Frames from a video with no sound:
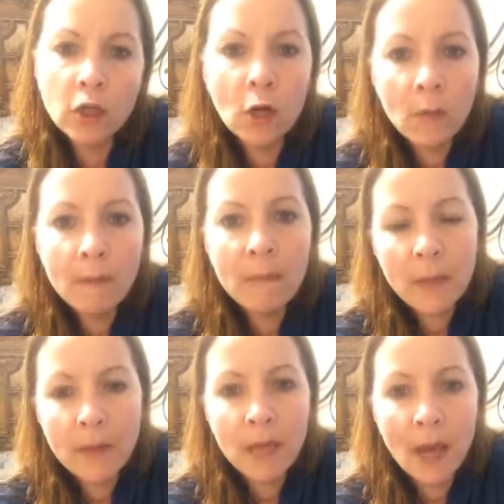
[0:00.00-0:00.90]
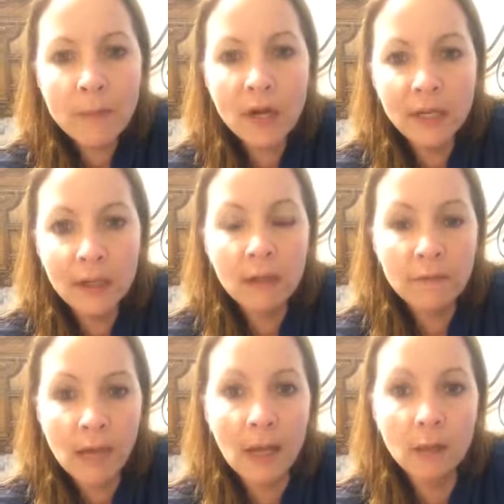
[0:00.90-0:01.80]
You know what? Maybe I'm not eating
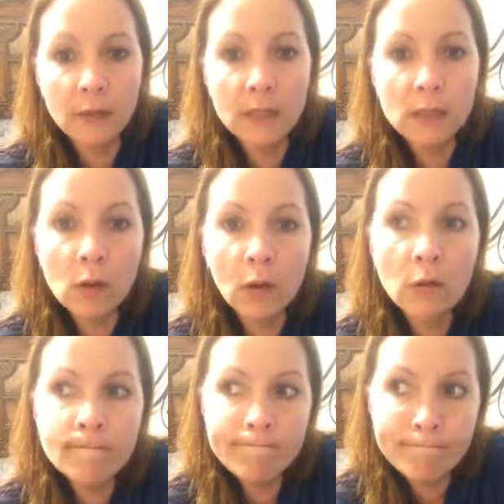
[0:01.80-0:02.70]
enough calories, or